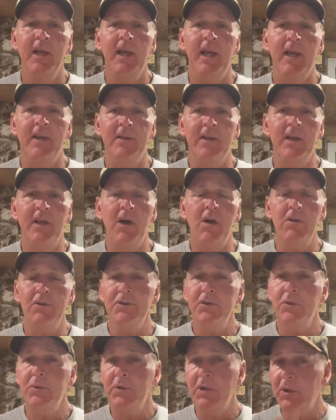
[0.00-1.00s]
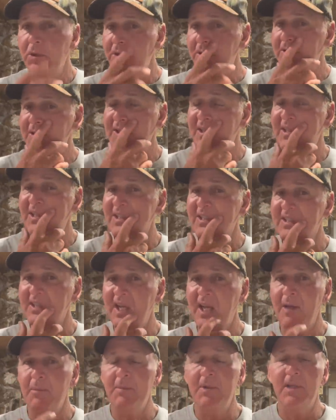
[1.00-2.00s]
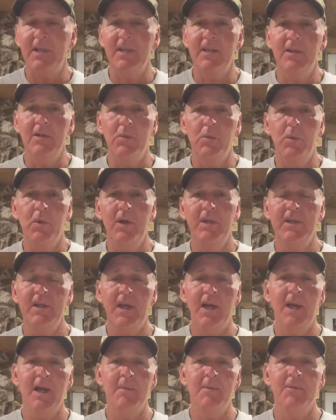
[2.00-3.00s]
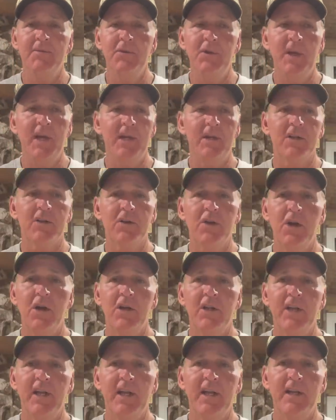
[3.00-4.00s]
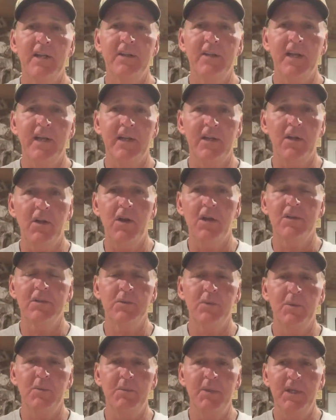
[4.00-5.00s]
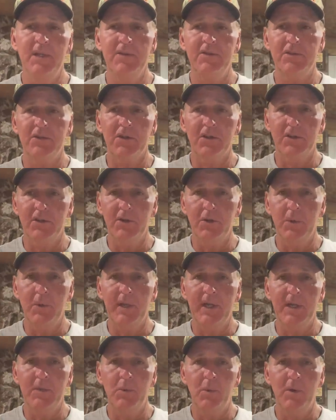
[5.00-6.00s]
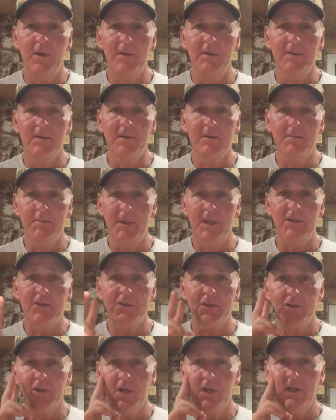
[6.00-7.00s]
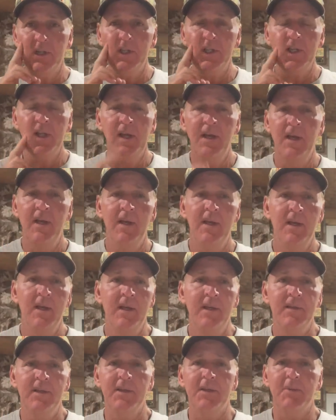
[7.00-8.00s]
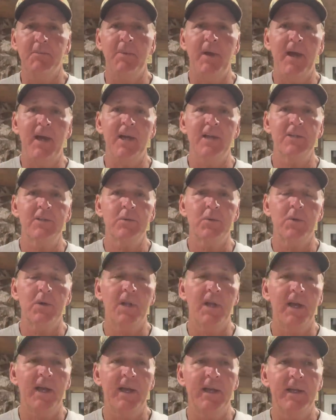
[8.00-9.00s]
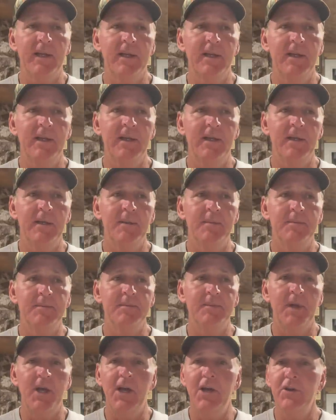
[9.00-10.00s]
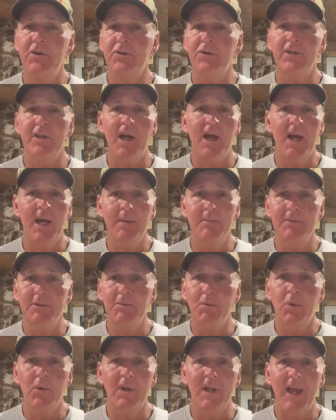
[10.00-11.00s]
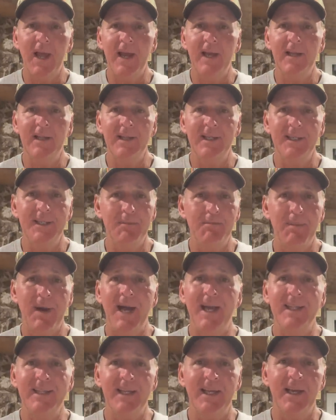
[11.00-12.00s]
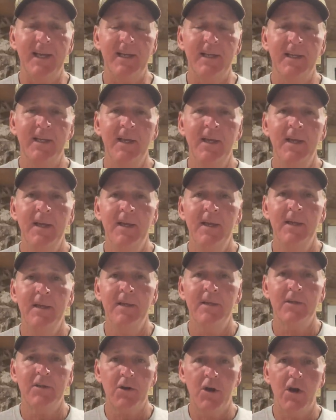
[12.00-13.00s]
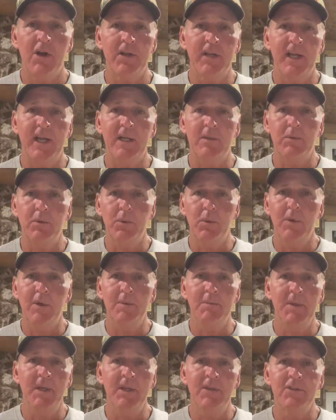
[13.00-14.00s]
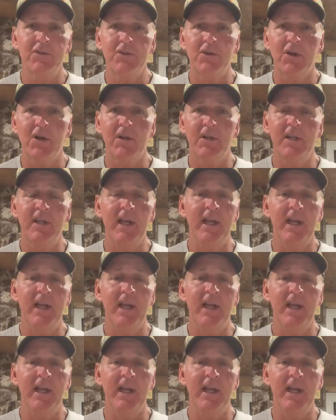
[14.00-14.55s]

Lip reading: And they also noticed in this sampling that one time, if you had a crawdad that had lost one pincher and it only had one pincher on it, that the bass were like 100 times more likely to bite that crawdad with one pincher on it.